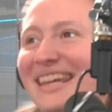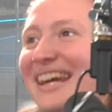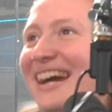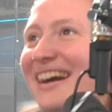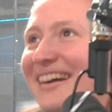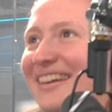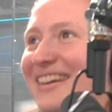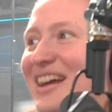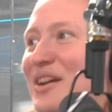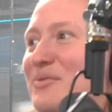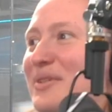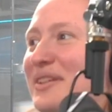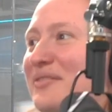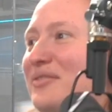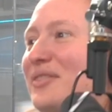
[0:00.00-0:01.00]
I
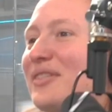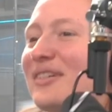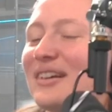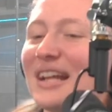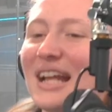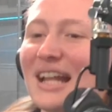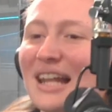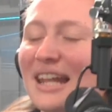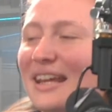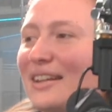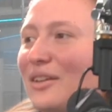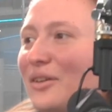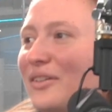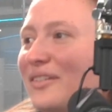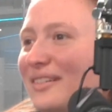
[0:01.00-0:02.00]
arrive
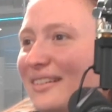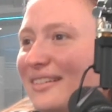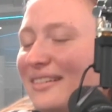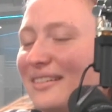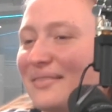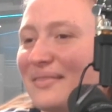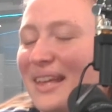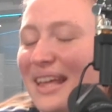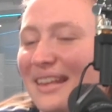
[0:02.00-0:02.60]
later